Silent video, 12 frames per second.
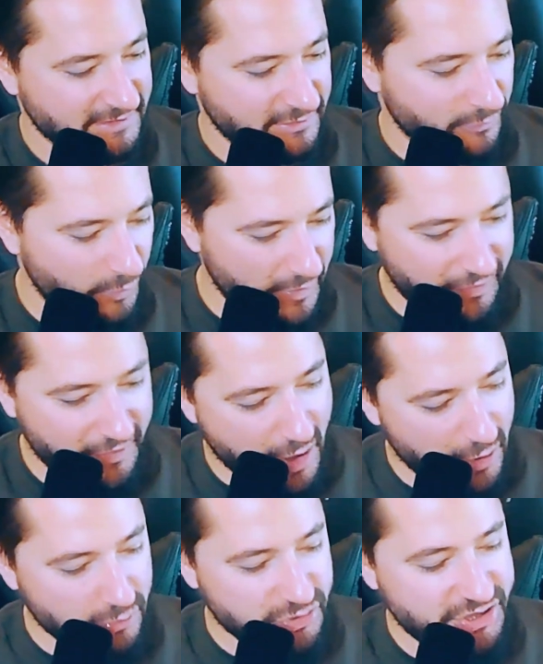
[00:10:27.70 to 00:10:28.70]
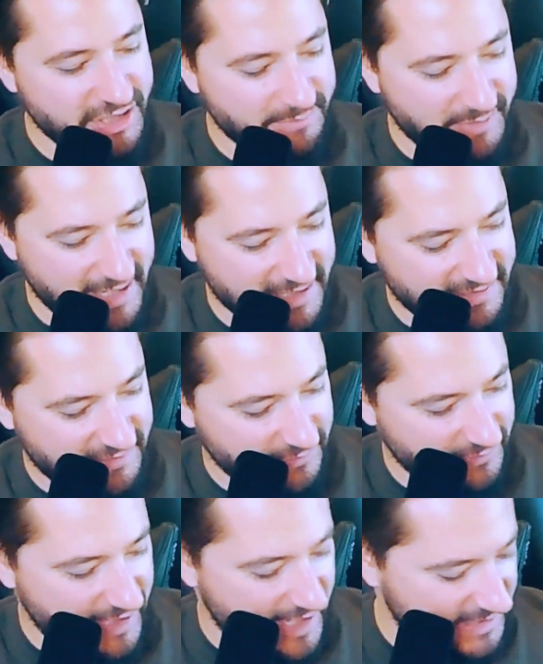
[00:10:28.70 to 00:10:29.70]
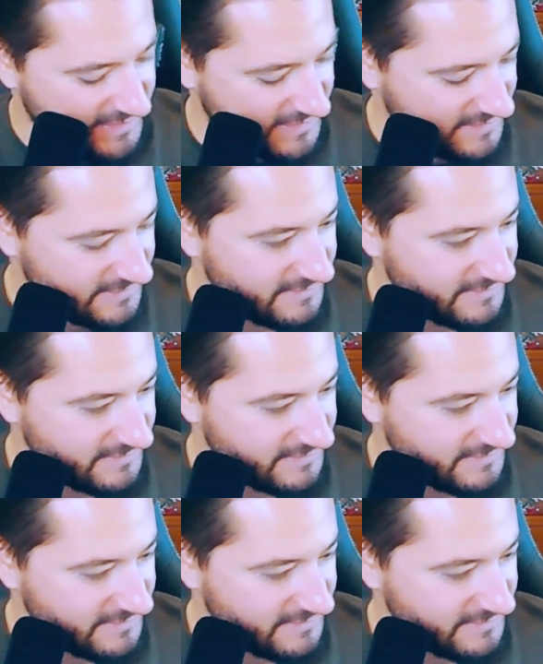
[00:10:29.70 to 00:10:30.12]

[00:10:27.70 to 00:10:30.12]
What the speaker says: with the OG PS2 case.